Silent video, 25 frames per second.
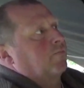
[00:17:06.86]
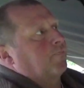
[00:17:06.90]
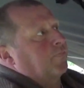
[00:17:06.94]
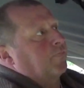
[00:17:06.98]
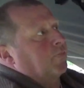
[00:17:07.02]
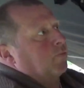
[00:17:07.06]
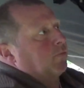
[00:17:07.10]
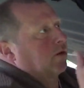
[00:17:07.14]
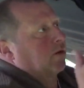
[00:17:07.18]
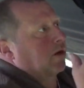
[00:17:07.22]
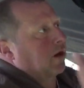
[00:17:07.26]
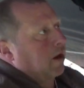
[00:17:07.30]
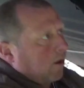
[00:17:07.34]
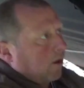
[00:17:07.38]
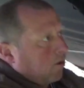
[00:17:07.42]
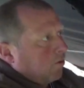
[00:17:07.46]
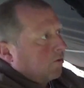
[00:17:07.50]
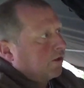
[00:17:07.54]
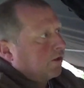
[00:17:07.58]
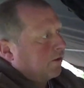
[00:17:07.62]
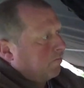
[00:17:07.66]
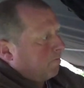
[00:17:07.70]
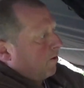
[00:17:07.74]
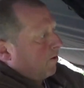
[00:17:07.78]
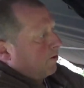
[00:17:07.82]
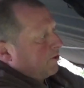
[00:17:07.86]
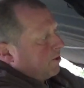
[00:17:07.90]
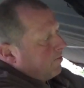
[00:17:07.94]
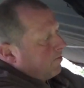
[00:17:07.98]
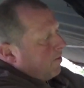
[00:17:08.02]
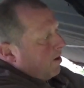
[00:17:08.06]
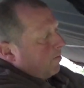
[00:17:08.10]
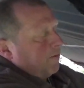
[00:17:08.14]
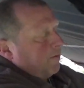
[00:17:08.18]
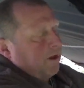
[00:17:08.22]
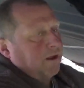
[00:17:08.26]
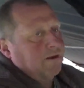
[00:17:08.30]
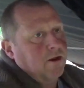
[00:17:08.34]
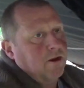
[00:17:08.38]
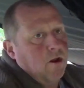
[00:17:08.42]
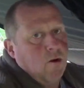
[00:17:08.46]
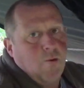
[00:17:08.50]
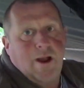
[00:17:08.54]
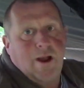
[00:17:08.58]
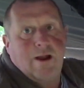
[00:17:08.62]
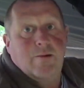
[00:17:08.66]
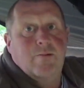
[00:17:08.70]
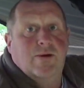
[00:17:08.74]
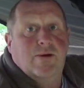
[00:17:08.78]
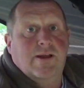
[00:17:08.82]
will close bottom up and no
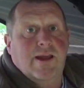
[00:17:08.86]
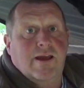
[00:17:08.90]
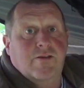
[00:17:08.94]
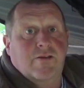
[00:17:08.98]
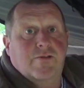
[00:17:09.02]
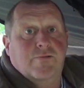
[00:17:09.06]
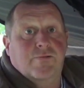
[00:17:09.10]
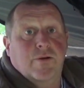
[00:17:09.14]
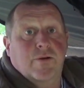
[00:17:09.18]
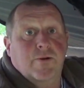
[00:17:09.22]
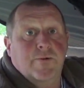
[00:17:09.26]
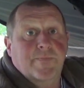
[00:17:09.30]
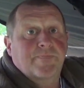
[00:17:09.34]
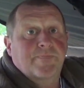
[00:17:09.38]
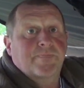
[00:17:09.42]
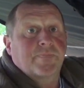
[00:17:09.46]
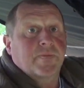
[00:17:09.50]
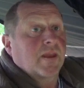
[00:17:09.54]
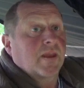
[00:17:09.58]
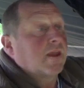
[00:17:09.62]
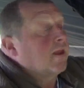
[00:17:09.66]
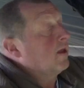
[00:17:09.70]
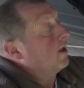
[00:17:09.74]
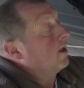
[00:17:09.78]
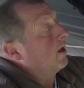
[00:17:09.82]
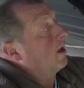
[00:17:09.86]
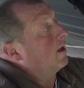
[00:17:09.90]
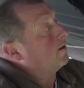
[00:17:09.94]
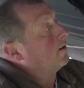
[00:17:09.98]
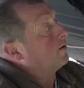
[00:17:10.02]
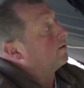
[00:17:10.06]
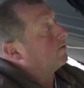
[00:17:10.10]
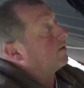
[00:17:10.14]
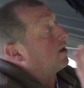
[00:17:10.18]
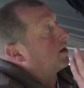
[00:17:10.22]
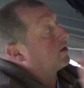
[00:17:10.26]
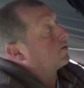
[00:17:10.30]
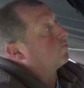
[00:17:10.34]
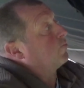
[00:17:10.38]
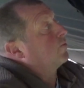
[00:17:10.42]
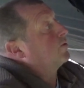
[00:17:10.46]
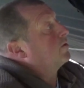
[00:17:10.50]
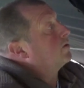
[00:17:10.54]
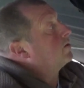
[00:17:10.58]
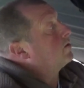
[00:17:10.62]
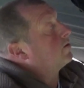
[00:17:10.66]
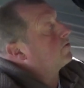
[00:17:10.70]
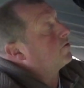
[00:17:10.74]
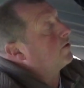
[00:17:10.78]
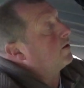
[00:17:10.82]
air will get through. And that's one
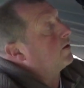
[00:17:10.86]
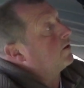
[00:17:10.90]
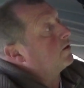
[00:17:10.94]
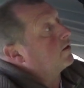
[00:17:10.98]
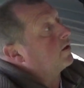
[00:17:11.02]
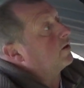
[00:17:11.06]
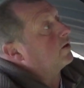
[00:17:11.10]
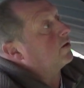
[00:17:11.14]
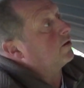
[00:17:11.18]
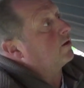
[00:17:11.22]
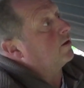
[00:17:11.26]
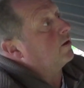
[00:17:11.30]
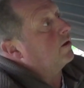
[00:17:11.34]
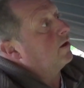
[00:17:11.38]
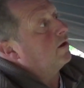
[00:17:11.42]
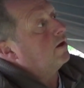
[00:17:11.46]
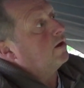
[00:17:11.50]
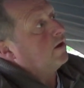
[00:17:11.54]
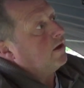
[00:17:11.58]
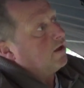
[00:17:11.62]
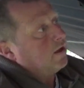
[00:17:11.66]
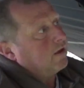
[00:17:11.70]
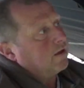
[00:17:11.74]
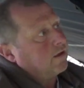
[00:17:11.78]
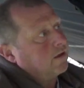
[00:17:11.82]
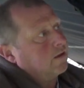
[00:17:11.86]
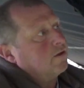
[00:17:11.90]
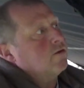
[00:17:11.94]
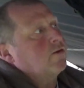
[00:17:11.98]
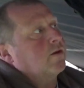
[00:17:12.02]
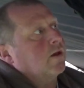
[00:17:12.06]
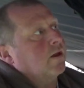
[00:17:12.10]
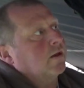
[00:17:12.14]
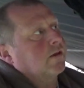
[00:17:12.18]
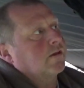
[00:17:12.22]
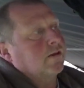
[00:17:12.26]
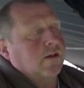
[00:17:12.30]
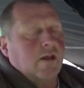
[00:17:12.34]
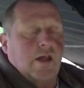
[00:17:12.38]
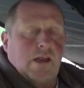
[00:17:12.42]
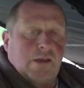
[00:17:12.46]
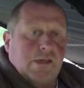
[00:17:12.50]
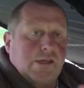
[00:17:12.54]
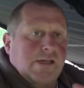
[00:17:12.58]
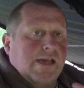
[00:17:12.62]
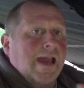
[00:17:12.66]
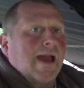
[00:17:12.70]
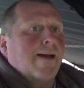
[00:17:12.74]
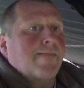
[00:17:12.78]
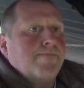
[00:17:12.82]
of the things that you, you, it
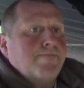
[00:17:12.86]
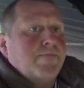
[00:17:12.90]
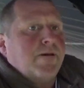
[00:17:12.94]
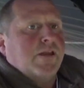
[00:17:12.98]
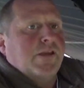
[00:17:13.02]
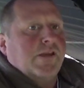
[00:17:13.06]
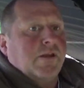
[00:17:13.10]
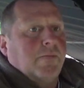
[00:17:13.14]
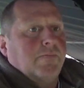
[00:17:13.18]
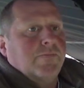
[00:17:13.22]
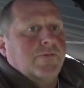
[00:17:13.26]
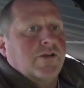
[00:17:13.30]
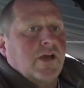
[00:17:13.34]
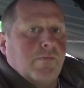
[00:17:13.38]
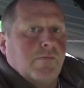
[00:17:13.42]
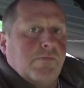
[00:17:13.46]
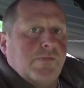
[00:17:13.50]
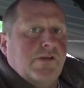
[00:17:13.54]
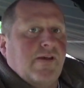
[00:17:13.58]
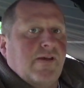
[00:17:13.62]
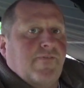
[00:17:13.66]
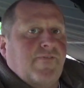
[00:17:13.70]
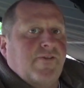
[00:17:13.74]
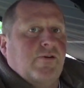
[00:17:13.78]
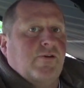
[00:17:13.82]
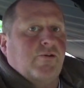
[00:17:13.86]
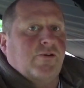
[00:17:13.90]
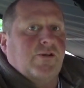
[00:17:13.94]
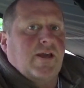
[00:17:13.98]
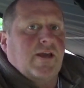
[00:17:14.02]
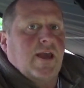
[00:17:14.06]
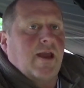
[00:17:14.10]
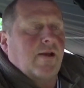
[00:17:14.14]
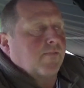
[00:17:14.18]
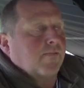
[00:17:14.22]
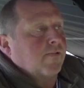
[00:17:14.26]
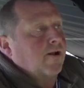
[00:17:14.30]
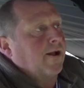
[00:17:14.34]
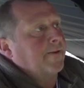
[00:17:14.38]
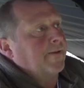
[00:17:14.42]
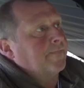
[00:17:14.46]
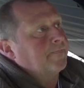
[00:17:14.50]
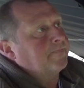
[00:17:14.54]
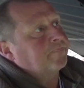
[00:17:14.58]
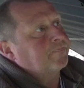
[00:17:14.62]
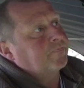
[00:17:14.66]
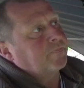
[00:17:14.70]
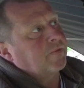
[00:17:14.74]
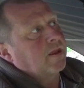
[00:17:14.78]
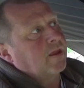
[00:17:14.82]
can be sometimes difficult to get right.
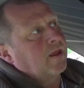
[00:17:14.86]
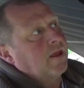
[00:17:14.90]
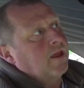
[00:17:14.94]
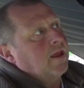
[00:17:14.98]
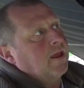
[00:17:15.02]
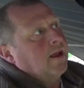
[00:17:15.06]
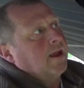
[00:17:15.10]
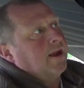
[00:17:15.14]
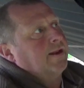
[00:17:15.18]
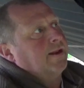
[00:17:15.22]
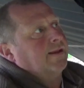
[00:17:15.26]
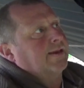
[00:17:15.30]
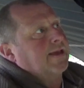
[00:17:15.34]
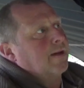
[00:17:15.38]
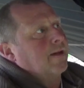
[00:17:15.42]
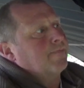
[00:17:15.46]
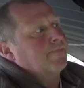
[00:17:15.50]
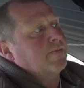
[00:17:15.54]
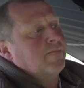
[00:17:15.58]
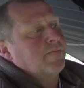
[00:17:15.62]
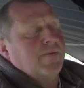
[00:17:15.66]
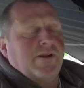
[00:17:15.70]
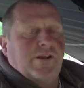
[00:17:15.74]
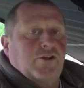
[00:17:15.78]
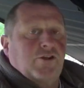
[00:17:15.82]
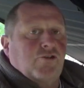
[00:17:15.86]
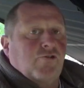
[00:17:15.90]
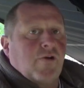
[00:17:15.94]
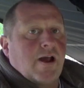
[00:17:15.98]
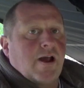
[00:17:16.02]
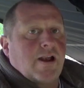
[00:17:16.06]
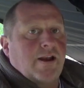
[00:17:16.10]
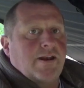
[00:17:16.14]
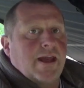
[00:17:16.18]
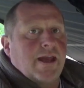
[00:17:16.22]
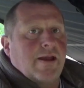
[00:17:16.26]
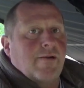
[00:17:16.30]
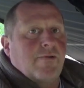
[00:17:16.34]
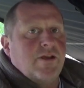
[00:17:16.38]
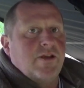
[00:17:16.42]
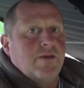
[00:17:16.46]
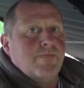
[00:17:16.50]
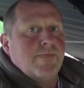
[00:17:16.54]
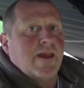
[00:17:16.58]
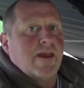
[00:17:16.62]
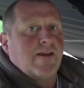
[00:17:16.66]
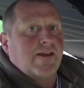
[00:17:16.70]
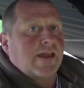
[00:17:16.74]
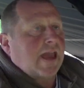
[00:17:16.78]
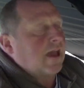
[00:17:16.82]
And it can be a bit of trial and error, and you
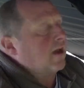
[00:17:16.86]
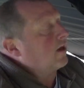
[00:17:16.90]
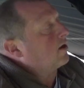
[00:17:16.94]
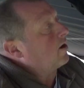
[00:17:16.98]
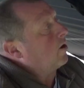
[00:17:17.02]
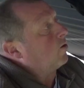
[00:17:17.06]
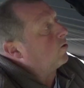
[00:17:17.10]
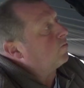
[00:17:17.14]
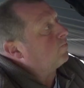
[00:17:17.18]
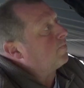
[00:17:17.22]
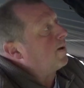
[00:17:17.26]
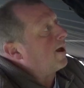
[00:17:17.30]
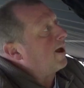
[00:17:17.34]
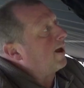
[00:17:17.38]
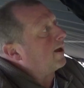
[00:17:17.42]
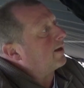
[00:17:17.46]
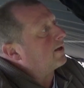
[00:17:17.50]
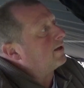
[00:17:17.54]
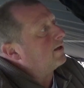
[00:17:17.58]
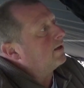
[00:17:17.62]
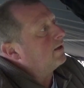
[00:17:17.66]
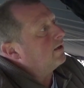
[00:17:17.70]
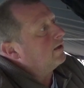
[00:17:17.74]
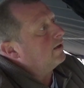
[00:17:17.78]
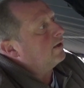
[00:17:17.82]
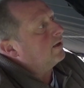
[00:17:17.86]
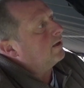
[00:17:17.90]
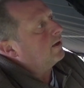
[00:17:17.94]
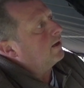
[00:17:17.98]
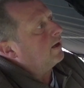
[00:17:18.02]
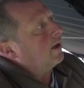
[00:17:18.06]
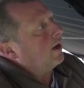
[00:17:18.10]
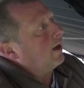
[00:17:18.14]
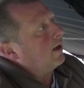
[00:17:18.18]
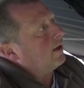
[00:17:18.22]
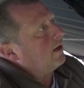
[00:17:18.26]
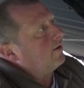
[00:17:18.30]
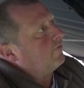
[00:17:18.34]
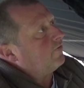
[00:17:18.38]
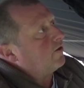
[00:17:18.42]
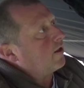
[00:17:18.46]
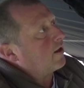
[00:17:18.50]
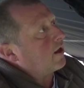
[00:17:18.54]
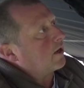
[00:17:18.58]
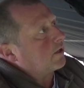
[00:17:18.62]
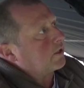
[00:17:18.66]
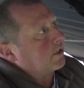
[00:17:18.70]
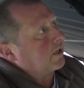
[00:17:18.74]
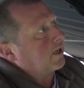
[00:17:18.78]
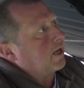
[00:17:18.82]
may get cold back and if
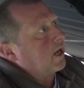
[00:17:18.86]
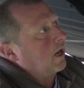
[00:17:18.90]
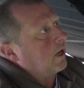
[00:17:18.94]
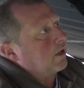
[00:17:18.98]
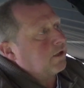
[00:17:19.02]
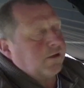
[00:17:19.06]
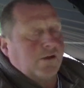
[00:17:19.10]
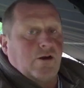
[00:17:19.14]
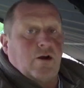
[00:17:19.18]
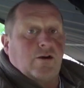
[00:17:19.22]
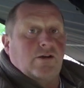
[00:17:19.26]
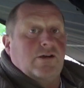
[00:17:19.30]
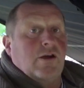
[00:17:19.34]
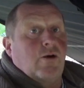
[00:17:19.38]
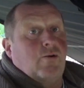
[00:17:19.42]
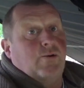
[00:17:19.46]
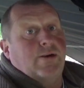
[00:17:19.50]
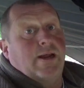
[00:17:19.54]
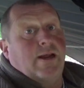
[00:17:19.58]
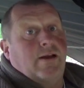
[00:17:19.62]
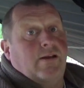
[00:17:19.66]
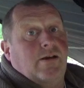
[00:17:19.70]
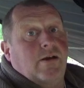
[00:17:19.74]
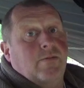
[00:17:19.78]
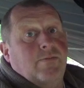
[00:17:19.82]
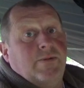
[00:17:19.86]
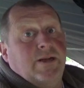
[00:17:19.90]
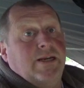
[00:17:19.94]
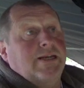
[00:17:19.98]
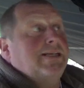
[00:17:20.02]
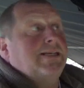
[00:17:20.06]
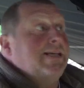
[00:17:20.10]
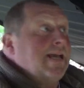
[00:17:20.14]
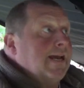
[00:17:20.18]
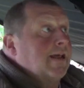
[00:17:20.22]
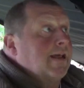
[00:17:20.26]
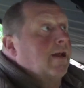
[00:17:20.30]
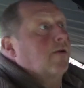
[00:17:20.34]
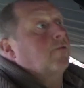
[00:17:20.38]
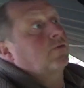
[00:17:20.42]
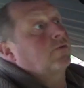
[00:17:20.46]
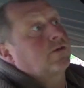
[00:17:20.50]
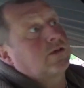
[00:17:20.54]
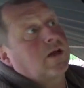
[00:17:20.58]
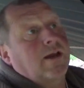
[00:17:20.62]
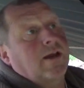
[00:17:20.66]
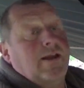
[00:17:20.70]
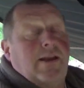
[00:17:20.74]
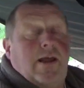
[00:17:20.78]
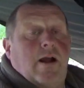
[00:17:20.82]
that's the case you've got cold air coming in get out
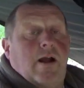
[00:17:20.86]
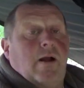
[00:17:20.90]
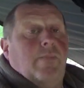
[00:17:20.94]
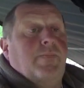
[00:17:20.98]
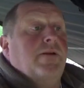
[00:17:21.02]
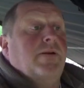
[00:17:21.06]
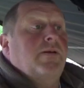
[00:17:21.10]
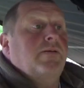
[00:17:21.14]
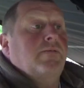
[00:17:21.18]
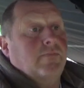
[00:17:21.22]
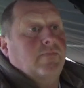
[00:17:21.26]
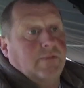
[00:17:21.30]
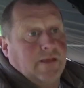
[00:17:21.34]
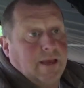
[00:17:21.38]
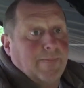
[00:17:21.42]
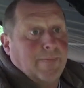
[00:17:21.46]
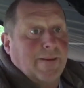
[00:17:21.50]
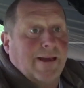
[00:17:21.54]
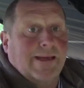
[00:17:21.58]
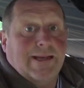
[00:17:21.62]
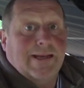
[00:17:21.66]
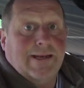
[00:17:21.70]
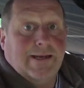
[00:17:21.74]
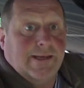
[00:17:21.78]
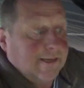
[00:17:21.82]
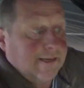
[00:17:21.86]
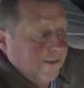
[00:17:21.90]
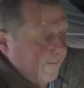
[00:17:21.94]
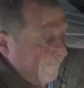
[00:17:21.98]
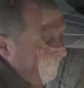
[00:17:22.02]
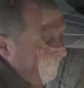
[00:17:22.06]
tighten it up and get back in again